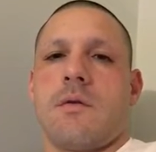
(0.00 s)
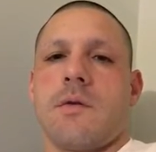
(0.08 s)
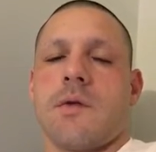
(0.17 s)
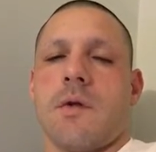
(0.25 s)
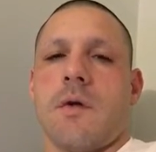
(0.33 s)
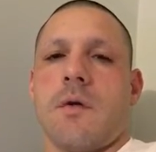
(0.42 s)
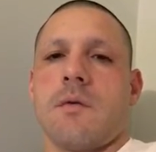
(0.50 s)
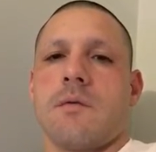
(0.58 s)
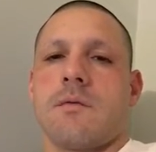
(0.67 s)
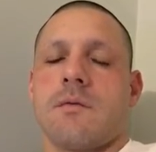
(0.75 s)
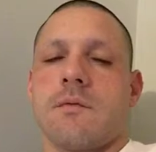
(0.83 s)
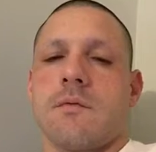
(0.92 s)
so
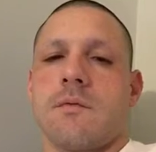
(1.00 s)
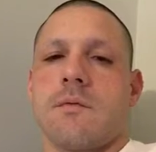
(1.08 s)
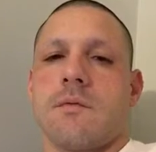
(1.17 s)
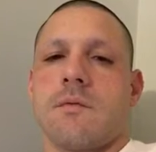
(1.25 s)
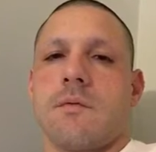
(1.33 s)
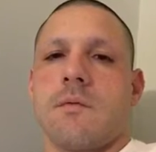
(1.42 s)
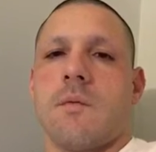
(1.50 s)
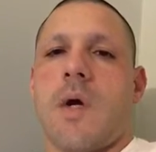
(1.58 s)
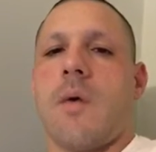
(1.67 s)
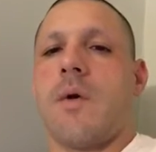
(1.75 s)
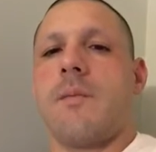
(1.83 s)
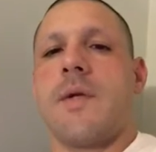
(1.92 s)

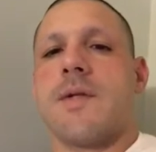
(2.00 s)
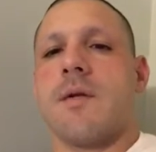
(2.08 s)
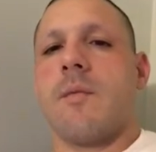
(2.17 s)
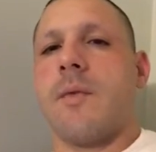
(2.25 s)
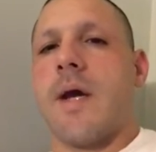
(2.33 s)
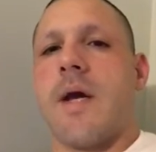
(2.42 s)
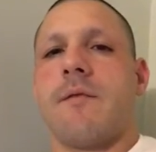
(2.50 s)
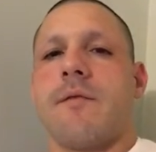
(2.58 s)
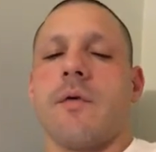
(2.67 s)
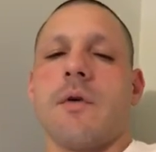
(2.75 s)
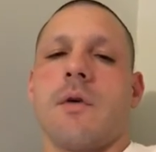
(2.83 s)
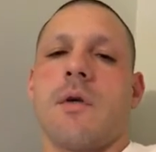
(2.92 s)
why would it be so bad
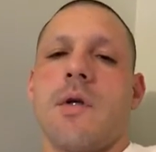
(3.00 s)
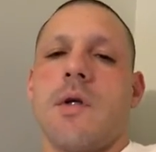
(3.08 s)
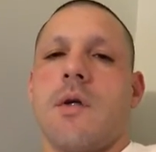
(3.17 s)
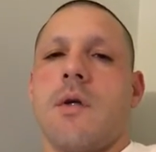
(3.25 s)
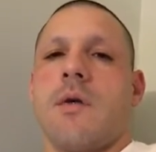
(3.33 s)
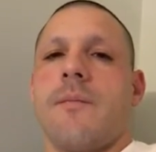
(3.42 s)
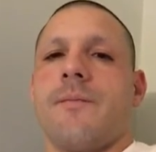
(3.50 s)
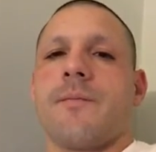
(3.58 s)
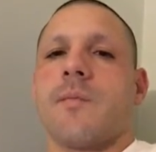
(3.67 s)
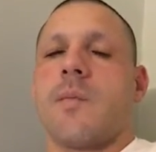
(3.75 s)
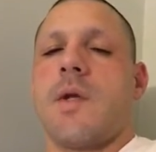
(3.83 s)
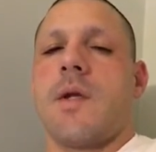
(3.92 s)
for
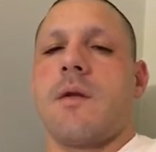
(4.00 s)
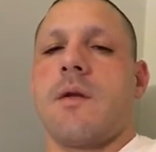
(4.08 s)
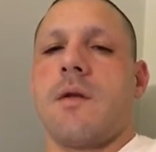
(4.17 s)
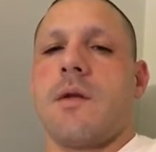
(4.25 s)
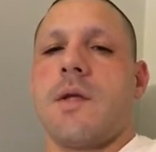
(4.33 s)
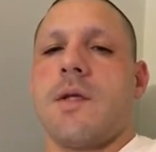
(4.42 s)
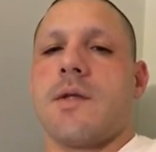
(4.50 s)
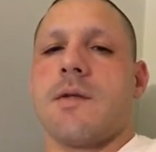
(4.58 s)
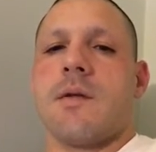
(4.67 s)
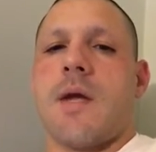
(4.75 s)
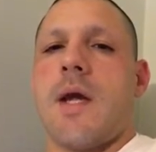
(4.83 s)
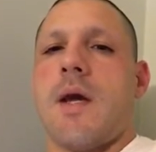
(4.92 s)

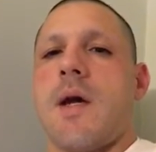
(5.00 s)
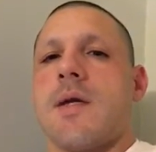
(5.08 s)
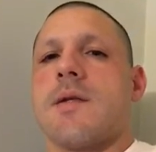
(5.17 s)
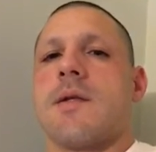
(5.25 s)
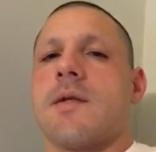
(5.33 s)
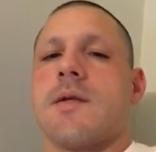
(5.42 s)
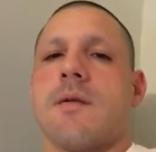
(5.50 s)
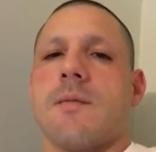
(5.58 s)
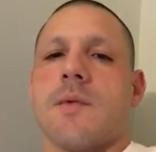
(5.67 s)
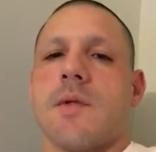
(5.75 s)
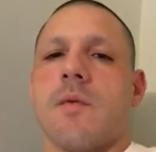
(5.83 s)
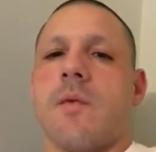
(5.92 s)
these AI
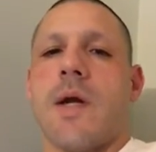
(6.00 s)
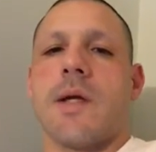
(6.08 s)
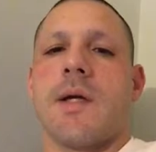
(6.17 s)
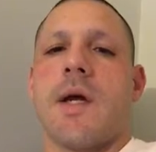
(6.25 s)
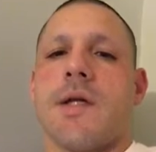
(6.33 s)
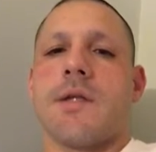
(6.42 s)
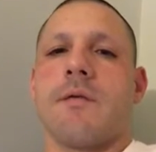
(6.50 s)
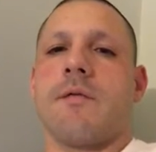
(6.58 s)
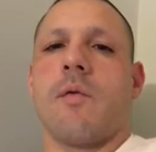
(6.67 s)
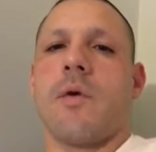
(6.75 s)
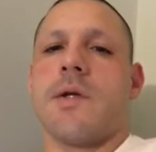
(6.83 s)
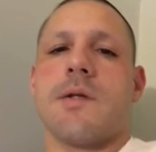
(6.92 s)
systems to recognize your
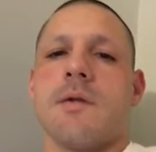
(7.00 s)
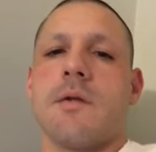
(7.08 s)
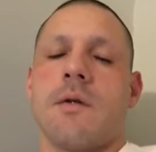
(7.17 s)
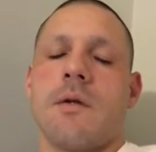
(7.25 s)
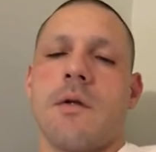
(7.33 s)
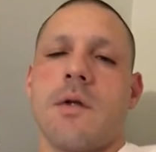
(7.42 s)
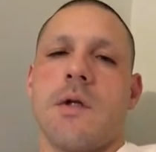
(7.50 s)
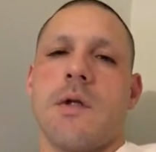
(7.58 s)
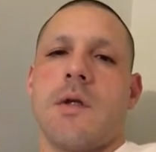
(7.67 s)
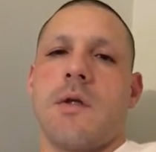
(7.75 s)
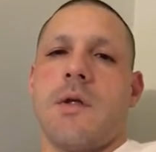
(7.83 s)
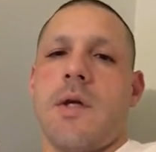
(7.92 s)
voice and
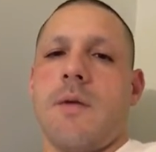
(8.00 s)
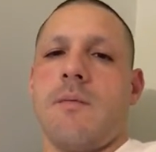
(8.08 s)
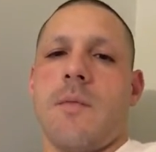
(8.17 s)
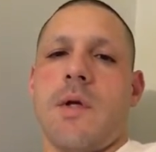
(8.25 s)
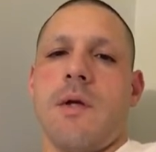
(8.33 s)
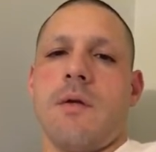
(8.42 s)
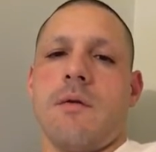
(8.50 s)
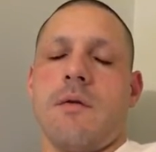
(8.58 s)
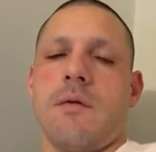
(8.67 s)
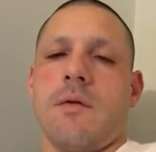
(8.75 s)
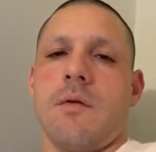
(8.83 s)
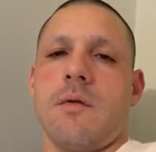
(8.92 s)
and,
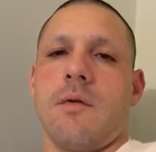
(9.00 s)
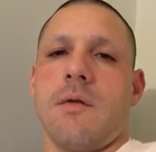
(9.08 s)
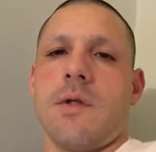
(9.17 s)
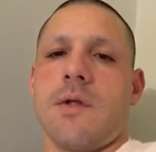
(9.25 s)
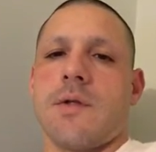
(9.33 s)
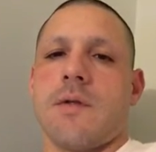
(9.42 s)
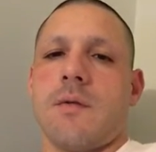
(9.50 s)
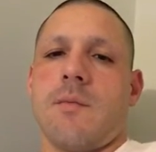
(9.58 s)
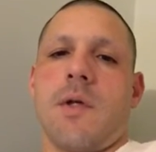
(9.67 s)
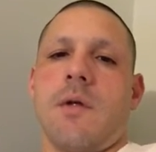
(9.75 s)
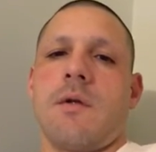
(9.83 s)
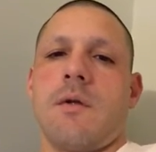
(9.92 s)
and I
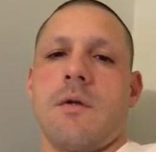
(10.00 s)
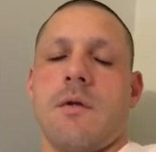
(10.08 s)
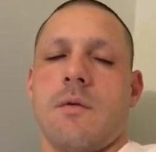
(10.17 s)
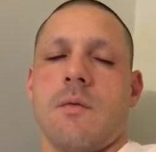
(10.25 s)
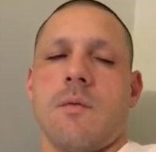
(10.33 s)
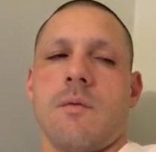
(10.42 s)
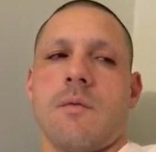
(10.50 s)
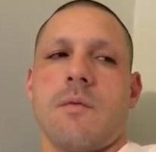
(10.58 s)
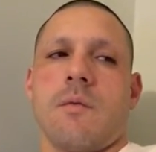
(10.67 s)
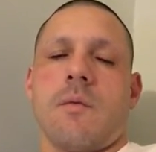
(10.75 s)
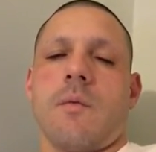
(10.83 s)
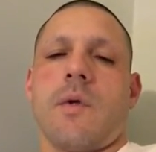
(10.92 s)
mean, well,